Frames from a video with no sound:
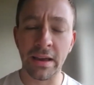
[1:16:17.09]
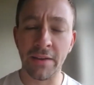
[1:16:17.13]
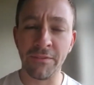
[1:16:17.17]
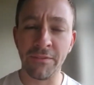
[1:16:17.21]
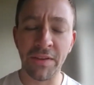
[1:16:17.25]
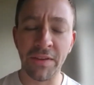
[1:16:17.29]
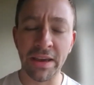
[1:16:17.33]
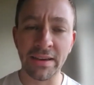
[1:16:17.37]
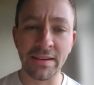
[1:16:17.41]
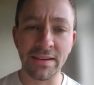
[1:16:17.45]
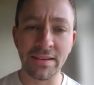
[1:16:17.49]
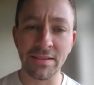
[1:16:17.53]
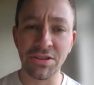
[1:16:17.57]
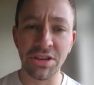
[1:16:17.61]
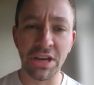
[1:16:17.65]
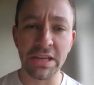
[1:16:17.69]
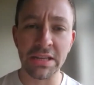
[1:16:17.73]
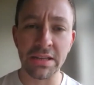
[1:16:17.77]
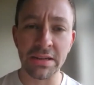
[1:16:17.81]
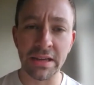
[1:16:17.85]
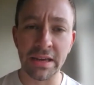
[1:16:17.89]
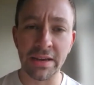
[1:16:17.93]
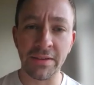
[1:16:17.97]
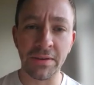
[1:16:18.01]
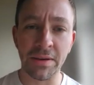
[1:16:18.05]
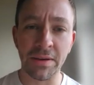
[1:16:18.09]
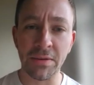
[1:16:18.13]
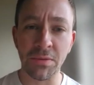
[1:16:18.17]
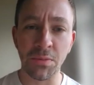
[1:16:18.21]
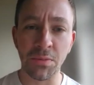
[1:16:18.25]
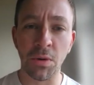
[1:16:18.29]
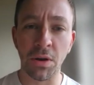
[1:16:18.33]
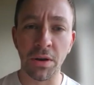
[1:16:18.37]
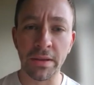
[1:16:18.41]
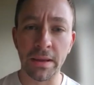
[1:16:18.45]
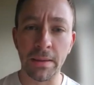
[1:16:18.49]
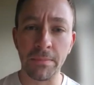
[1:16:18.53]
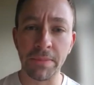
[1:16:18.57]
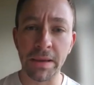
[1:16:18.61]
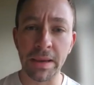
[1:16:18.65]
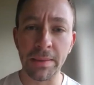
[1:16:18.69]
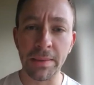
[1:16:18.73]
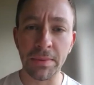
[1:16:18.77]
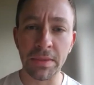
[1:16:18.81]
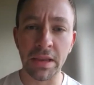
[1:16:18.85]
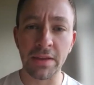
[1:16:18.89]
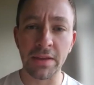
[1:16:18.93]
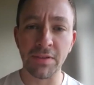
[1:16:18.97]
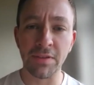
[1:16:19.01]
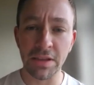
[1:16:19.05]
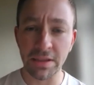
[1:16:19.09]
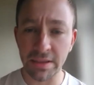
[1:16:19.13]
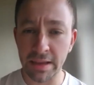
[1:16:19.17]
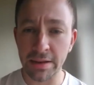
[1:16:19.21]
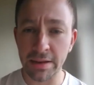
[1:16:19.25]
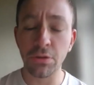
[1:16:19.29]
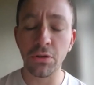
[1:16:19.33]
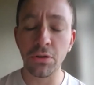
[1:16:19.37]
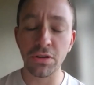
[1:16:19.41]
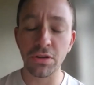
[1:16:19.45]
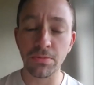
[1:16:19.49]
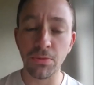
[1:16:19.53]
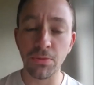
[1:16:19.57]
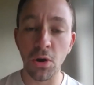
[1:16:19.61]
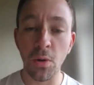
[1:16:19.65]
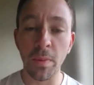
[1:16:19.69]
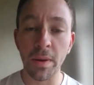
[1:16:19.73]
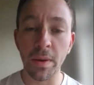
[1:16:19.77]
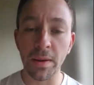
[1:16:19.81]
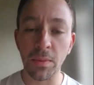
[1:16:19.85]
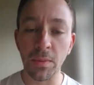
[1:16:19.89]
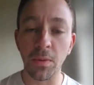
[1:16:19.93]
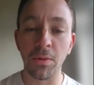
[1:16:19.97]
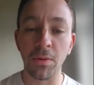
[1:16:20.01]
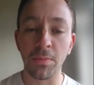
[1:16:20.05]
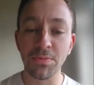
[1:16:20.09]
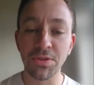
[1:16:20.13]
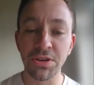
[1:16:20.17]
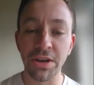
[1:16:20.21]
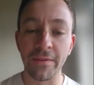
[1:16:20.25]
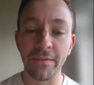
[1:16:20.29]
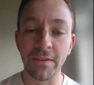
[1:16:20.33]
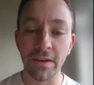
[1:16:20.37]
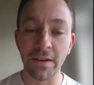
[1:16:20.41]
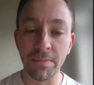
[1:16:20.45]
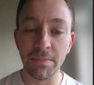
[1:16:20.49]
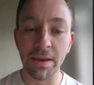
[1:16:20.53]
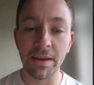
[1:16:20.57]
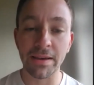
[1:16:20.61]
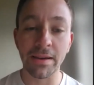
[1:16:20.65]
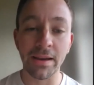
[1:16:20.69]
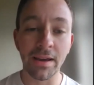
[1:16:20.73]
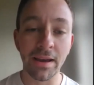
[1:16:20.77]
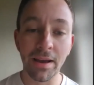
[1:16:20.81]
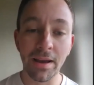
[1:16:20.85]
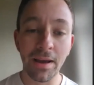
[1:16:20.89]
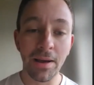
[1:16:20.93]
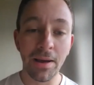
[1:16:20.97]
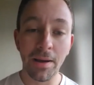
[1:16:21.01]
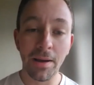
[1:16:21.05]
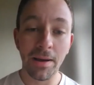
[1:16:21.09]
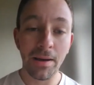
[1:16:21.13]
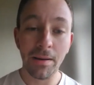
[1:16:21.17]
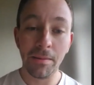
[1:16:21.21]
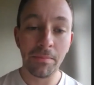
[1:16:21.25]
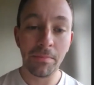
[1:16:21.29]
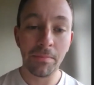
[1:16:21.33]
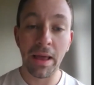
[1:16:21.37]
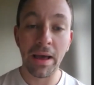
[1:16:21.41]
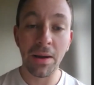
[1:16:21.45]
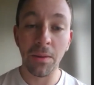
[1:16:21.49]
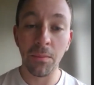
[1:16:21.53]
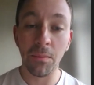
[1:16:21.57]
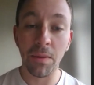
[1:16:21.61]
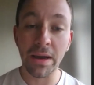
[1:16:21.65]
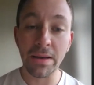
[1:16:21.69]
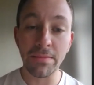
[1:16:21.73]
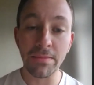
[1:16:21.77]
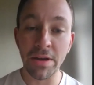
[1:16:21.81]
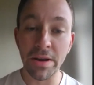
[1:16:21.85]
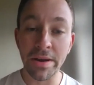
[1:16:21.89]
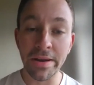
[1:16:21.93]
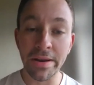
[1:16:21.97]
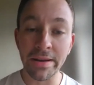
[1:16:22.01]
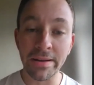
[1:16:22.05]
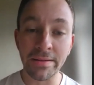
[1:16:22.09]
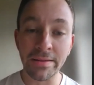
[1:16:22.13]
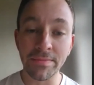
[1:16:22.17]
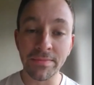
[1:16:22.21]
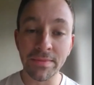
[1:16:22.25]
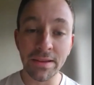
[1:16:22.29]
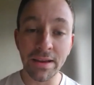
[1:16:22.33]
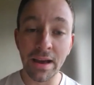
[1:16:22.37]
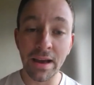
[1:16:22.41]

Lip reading: I think genuinely he's one of them people that if you did cut him open, he would generally be black and white Marine.